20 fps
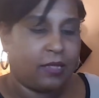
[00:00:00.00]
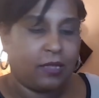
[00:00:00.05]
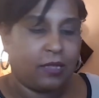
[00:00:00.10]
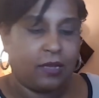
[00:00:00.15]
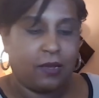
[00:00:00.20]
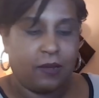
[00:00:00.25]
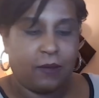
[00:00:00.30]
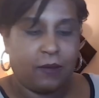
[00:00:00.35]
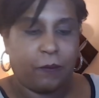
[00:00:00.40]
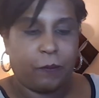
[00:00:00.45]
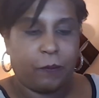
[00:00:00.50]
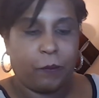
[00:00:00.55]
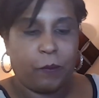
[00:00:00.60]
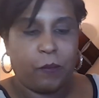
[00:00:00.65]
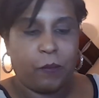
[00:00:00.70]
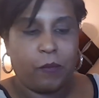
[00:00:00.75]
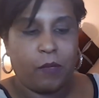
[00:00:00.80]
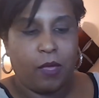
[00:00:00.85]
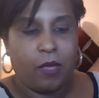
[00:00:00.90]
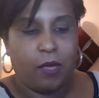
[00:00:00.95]
the
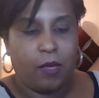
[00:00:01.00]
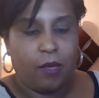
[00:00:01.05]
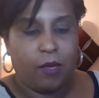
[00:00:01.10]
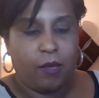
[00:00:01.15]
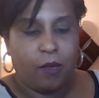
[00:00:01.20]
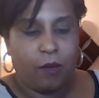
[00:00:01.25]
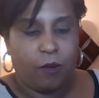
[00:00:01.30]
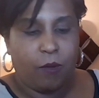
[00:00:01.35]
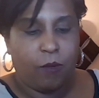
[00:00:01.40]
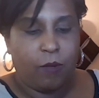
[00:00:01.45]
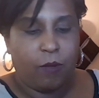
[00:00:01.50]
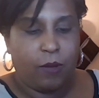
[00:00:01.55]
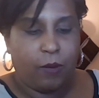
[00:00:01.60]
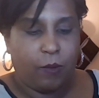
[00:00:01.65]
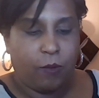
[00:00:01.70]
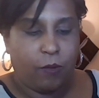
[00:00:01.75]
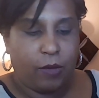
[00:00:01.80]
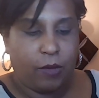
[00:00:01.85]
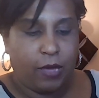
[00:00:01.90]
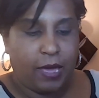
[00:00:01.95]
we
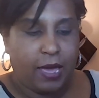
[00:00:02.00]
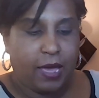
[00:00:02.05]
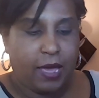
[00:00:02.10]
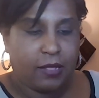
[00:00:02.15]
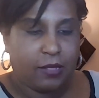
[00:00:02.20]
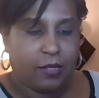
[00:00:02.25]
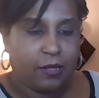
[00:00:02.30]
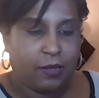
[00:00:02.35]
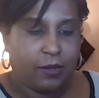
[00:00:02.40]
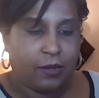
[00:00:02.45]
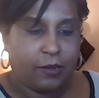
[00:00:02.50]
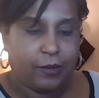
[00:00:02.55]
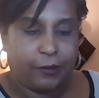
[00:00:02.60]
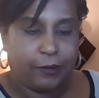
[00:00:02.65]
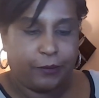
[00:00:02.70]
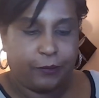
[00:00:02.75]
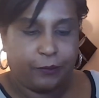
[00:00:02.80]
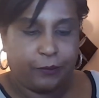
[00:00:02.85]
we had the